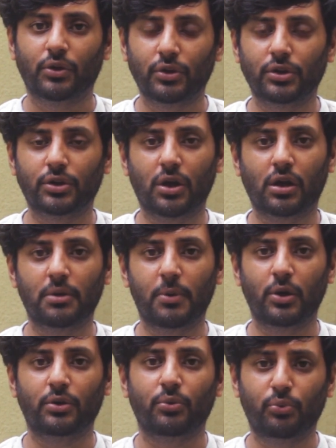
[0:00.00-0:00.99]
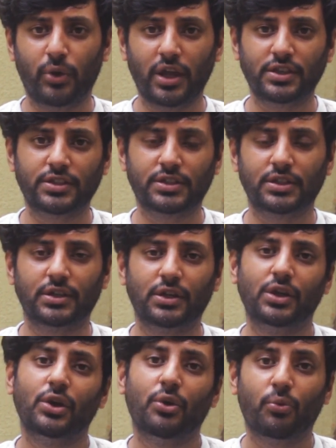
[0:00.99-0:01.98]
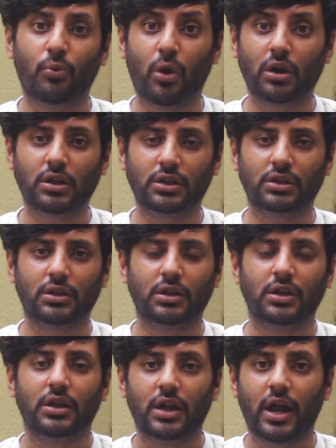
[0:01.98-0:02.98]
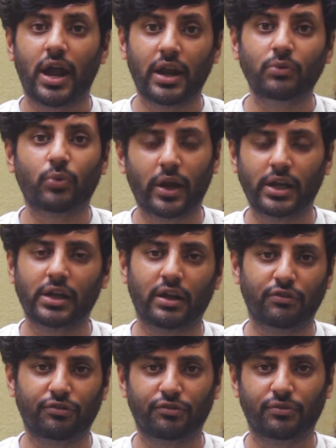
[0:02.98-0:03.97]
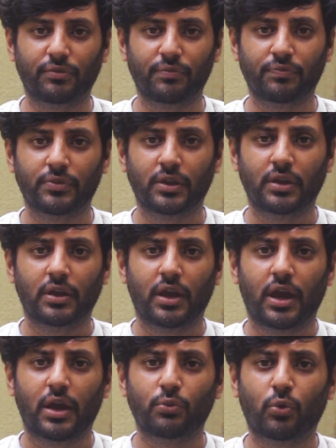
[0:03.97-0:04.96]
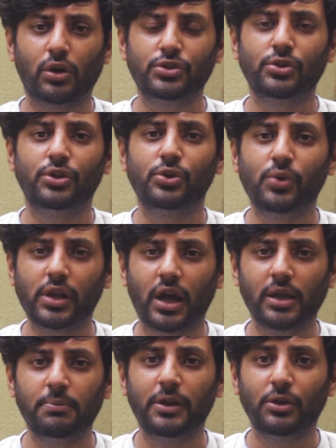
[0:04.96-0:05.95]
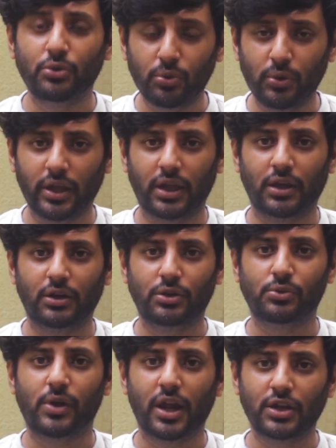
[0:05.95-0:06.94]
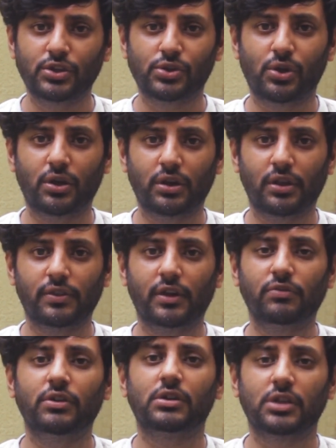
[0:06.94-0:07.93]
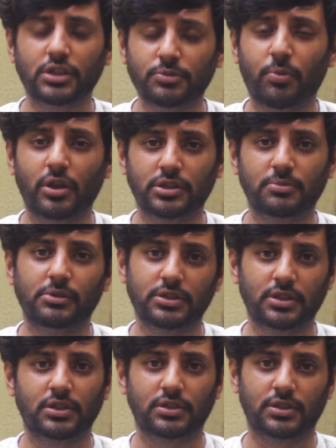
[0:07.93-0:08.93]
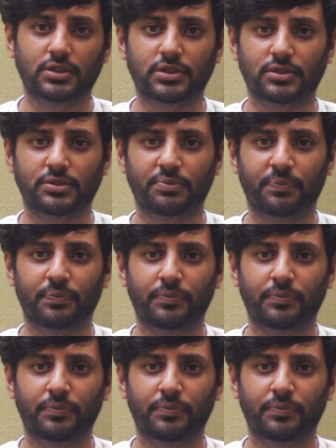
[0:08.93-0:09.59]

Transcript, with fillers: We're going to talk about waste, water and wildlife. And what should you and I be doing to ensure that we are responsible citizens?